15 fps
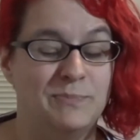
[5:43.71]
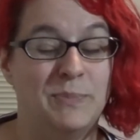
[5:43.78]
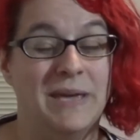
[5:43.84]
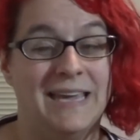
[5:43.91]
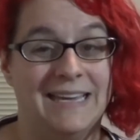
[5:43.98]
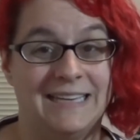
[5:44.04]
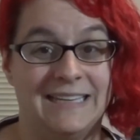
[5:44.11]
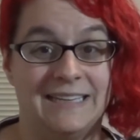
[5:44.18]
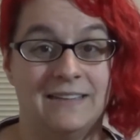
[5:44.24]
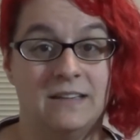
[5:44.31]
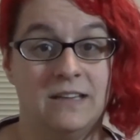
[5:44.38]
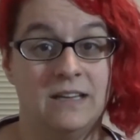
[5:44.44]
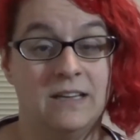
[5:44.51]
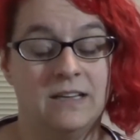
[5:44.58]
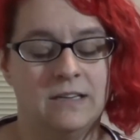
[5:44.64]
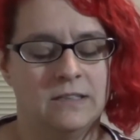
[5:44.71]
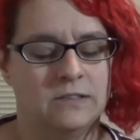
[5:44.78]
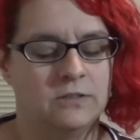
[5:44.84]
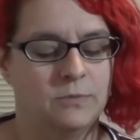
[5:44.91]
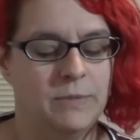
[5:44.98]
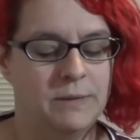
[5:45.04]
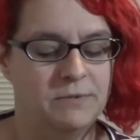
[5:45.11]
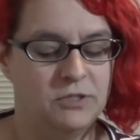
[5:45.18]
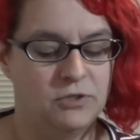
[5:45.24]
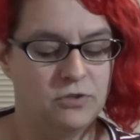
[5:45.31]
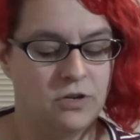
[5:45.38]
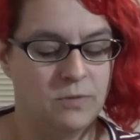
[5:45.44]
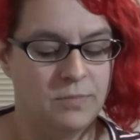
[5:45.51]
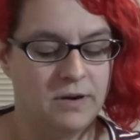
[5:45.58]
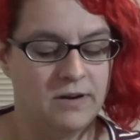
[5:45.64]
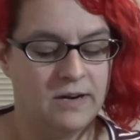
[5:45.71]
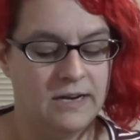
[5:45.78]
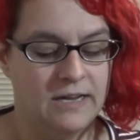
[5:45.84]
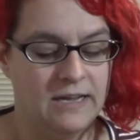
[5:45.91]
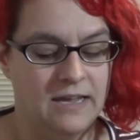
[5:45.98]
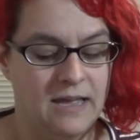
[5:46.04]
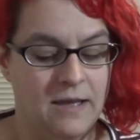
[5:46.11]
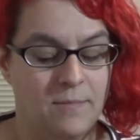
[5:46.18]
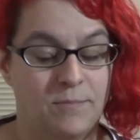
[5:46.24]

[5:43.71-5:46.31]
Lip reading: pink, so maybe strawberry.